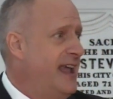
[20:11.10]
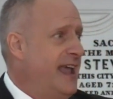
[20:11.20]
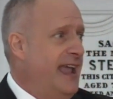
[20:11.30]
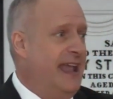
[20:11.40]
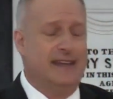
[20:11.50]

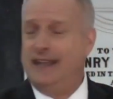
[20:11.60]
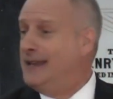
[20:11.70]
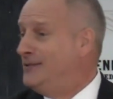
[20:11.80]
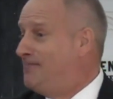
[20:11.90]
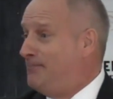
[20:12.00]

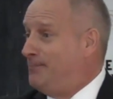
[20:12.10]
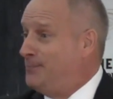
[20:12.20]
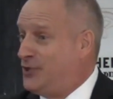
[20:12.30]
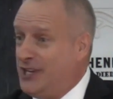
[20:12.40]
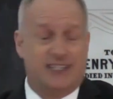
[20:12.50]
And
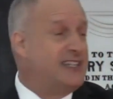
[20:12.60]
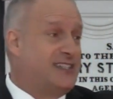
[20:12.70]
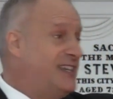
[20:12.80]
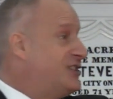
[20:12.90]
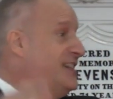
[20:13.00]
Jesus
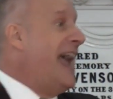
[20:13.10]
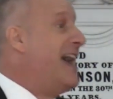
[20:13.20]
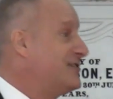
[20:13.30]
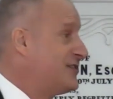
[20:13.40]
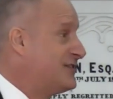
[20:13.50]
says,
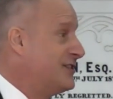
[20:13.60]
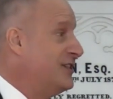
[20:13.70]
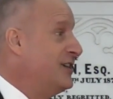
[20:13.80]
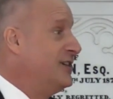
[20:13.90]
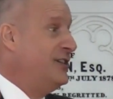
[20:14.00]
"Yes,
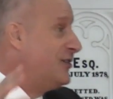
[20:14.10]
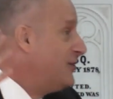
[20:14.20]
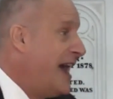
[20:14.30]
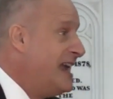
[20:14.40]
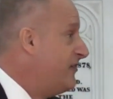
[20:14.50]
you're
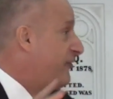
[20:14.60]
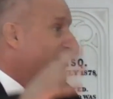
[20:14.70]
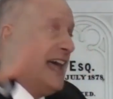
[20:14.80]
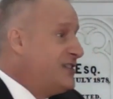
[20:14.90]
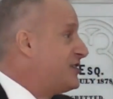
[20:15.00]
right.
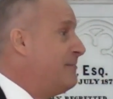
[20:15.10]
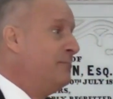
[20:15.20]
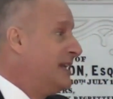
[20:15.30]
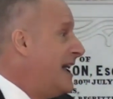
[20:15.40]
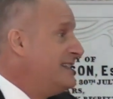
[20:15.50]
Flesh and
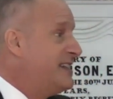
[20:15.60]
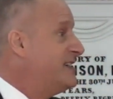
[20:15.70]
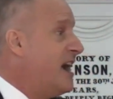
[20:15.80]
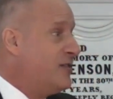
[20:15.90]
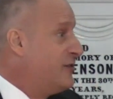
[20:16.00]
blood did
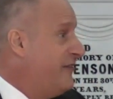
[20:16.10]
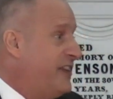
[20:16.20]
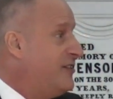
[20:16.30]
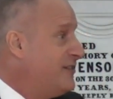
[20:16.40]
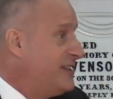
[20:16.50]
not
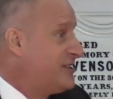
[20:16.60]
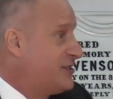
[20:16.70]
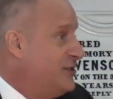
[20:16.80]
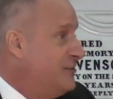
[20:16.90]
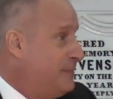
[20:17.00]
reveal this
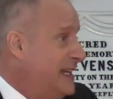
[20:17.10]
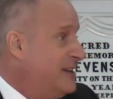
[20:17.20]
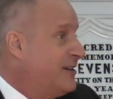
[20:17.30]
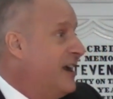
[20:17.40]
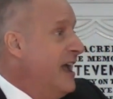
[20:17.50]
to you,
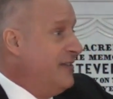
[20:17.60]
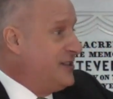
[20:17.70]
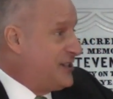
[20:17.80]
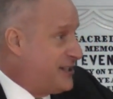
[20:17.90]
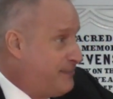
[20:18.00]
Peter.
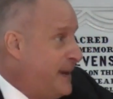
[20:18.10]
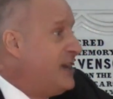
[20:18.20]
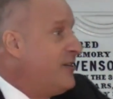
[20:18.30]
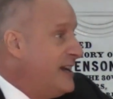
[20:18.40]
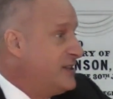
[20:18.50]
The
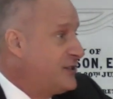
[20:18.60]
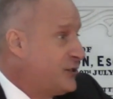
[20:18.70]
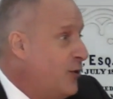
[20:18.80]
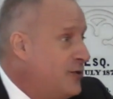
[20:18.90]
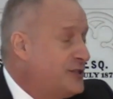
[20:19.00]
Spirit has
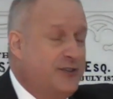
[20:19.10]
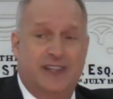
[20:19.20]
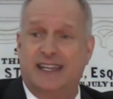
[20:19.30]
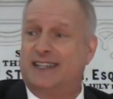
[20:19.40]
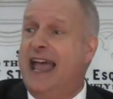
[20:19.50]
told you
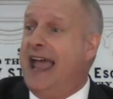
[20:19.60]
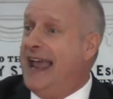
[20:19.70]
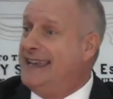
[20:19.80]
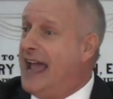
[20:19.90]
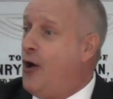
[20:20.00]
this.
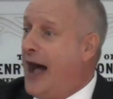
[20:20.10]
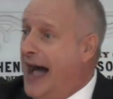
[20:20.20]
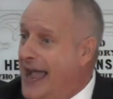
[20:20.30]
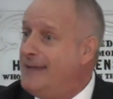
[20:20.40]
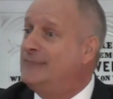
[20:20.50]
And now
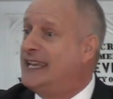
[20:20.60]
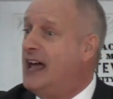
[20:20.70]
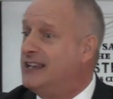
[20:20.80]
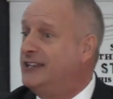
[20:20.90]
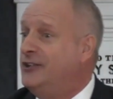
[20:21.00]
I'm
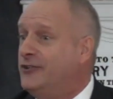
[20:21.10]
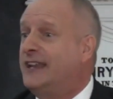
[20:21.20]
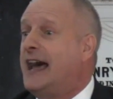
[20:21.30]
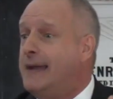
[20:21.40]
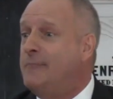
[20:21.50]
telling you
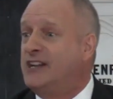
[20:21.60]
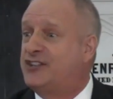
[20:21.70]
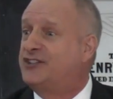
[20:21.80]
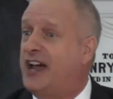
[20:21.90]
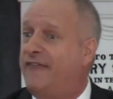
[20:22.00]
that I
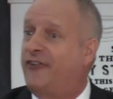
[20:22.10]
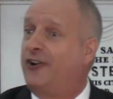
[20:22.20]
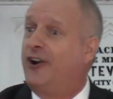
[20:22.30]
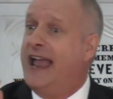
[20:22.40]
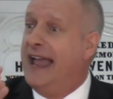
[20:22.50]
must
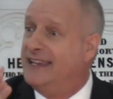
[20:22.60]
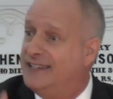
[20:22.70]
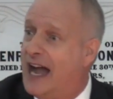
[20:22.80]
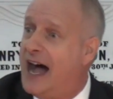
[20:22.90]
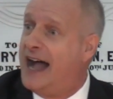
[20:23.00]
suffer
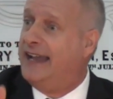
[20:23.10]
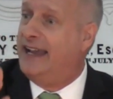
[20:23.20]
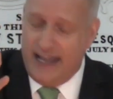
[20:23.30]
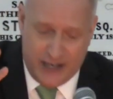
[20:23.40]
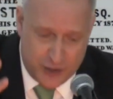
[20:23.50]
and die
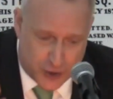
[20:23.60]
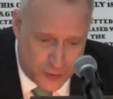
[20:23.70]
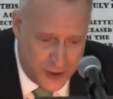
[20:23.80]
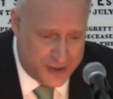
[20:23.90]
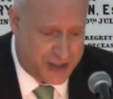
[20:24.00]
in
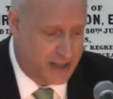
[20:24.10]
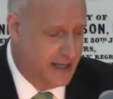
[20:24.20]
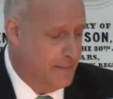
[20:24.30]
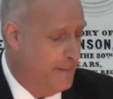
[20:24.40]
Jerusalem."